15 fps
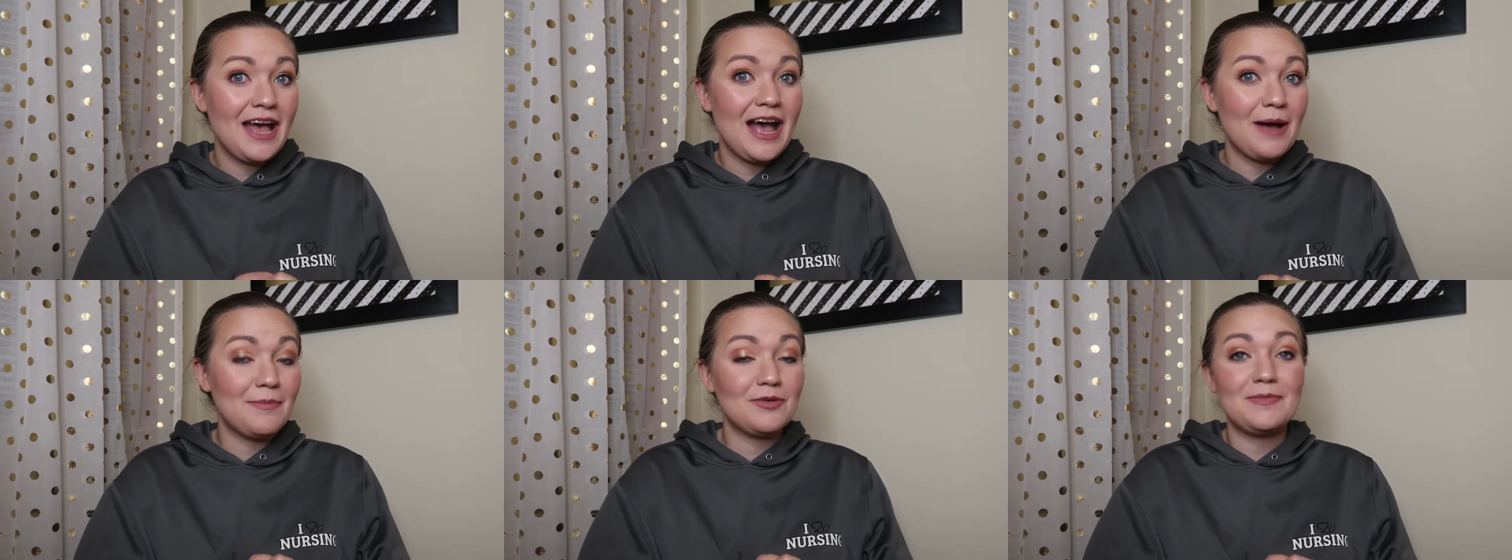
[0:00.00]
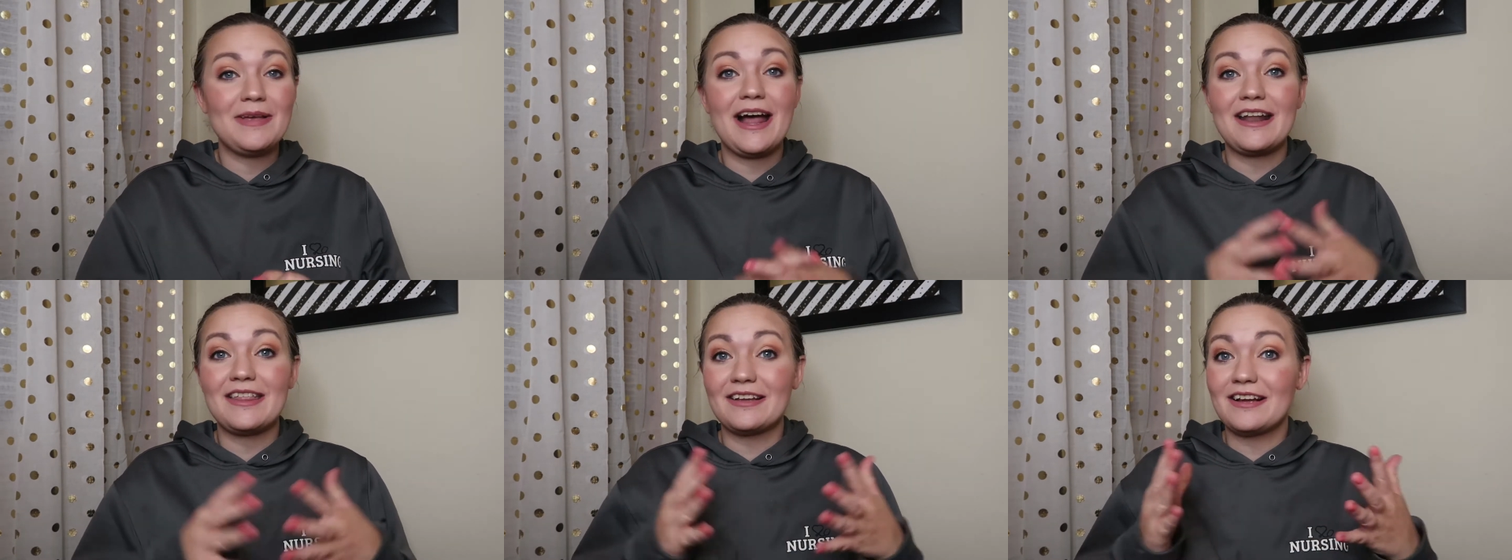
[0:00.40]
I'm gonna be
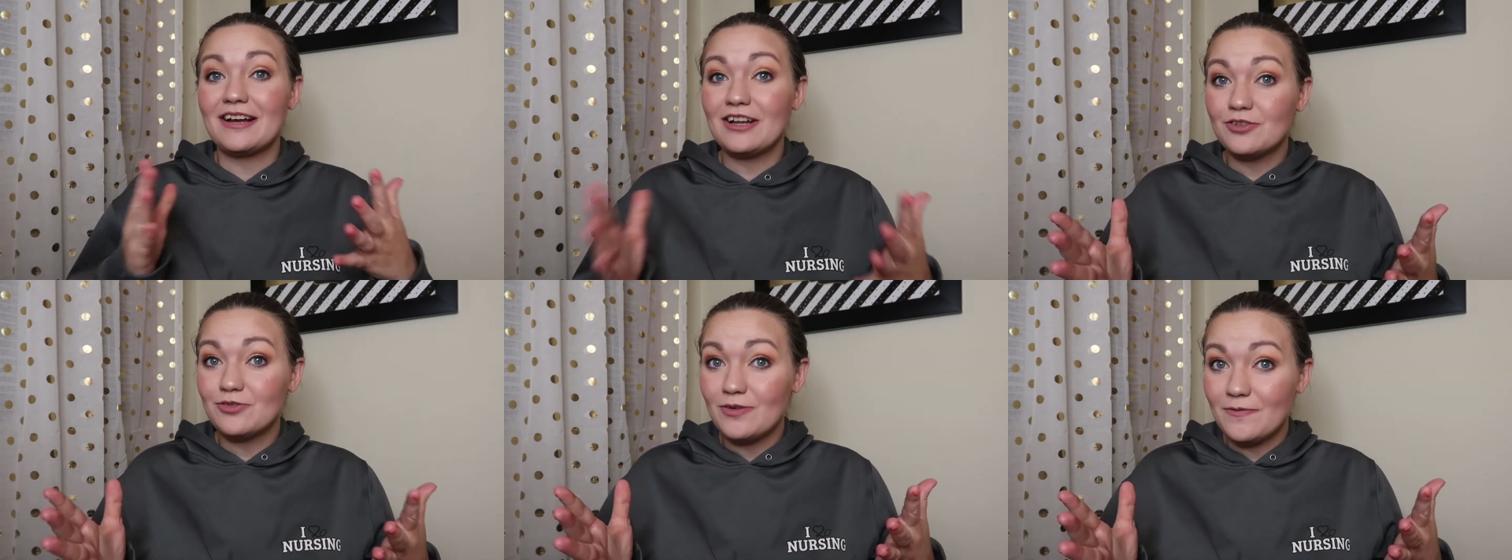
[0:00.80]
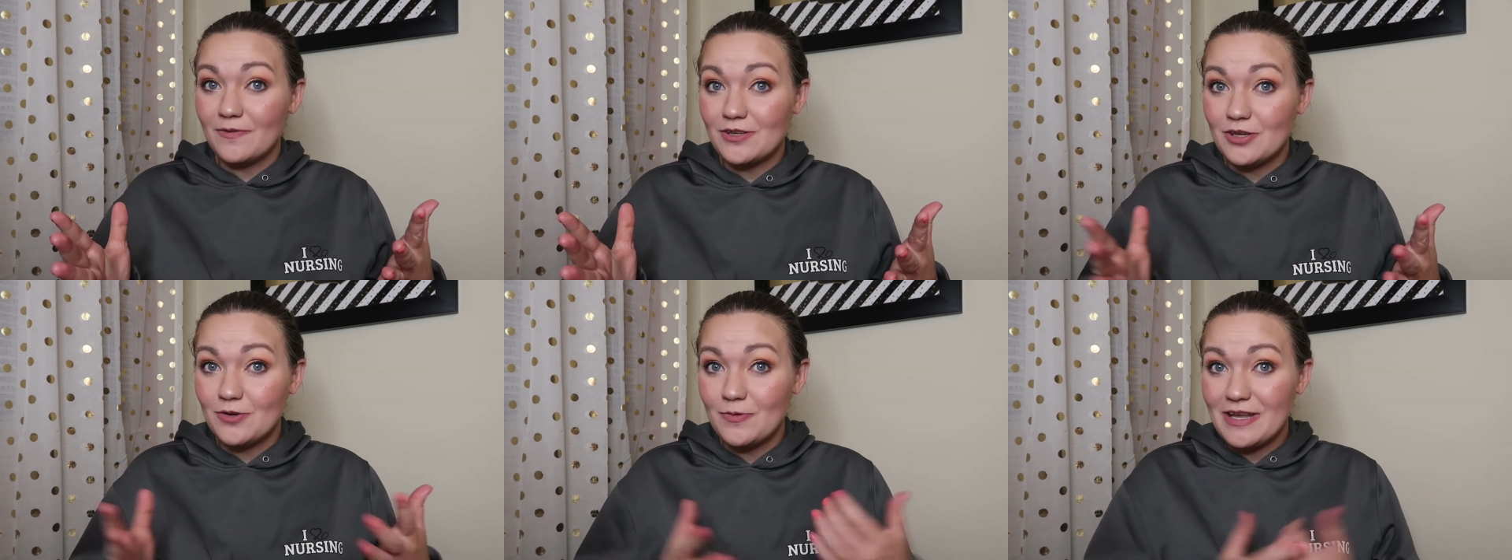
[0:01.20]
out of the country for
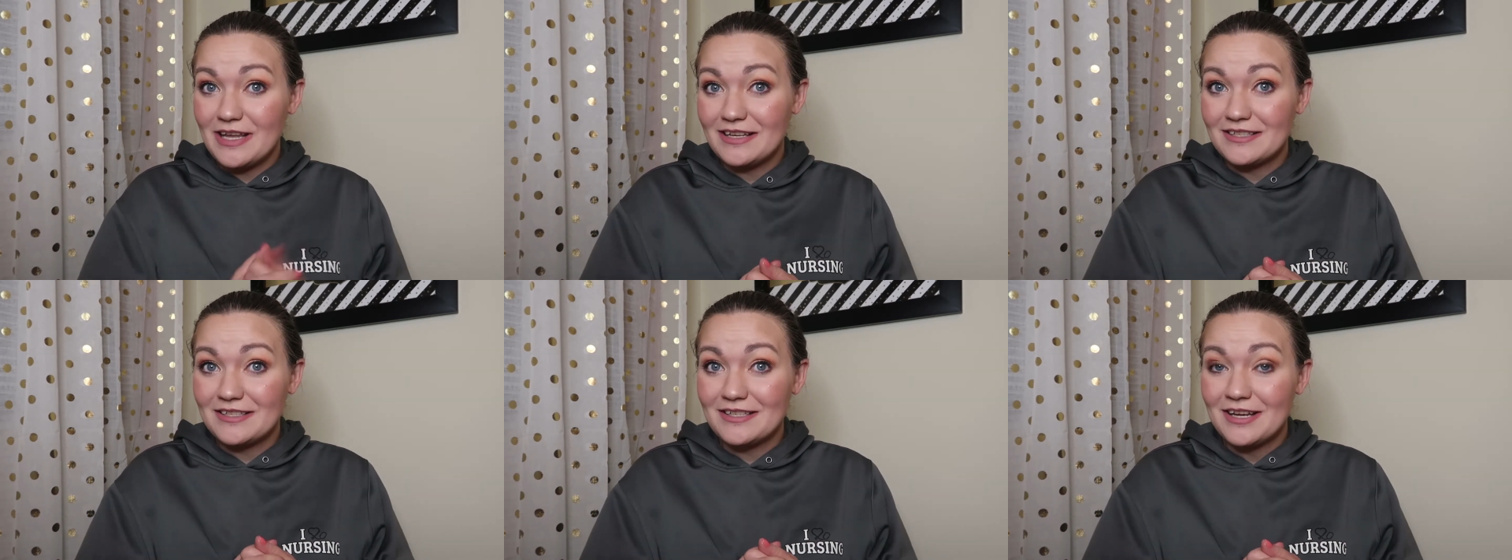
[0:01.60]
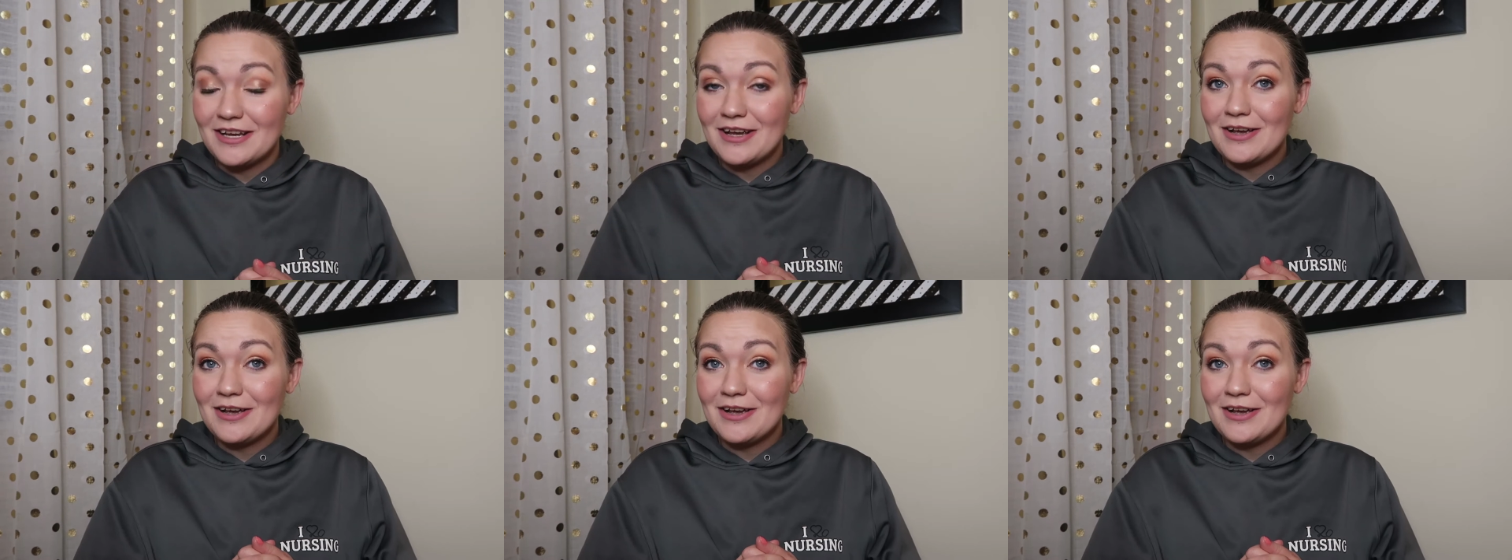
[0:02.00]
2 weeks.